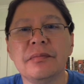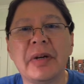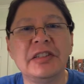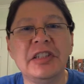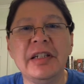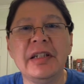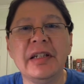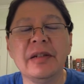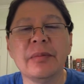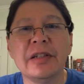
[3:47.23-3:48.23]
by
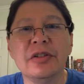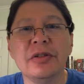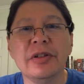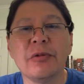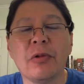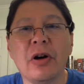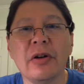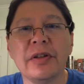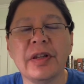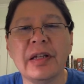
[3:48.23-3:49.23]
cheating, by doing the
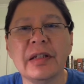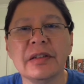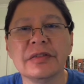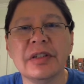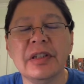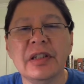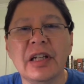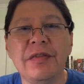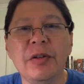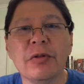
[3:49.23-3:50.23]
wrong things?
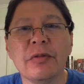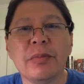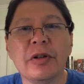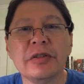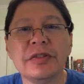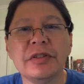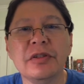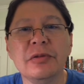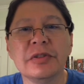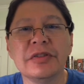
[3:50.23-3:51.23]
If you were a person
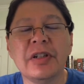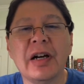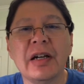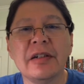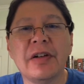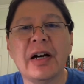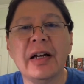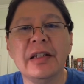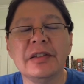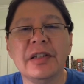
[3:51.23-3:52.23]
who was not of
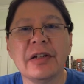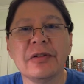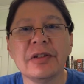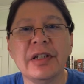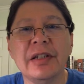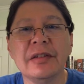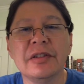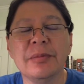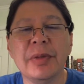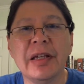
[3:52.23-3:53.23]
high integrity
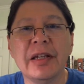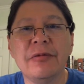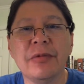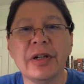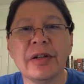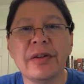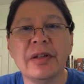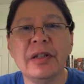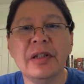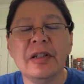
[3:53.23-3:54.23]
to begin
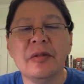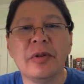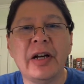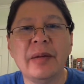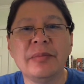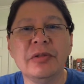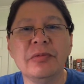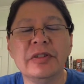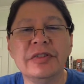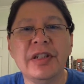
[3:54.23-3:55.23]
with, perhaps you
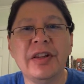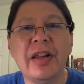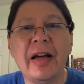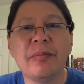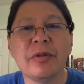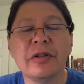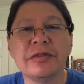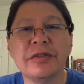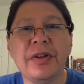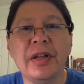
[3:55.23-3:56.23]
would see that
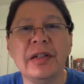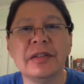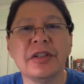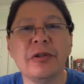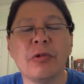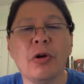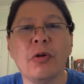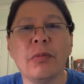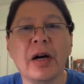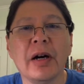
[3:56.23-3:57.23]
person then as a
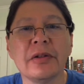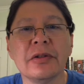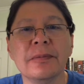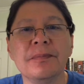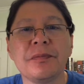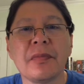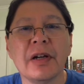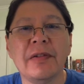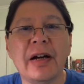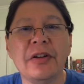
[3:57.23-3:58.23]
role model
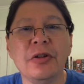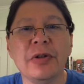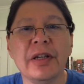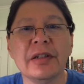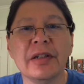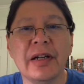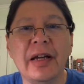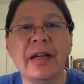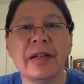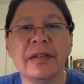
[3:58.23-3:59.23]
of how you get
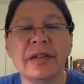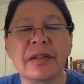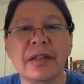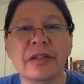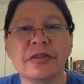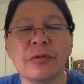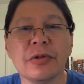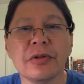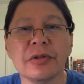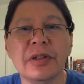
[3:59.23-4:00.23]
ahead in this
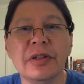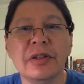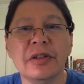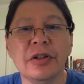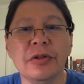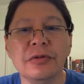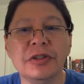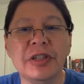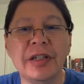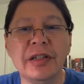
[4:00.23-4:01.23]
world. You
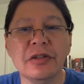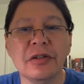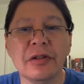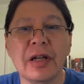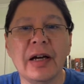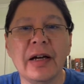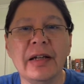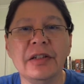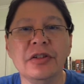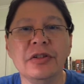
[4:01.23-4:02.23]
cheat, you
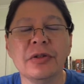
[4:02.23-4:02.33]
lie, and you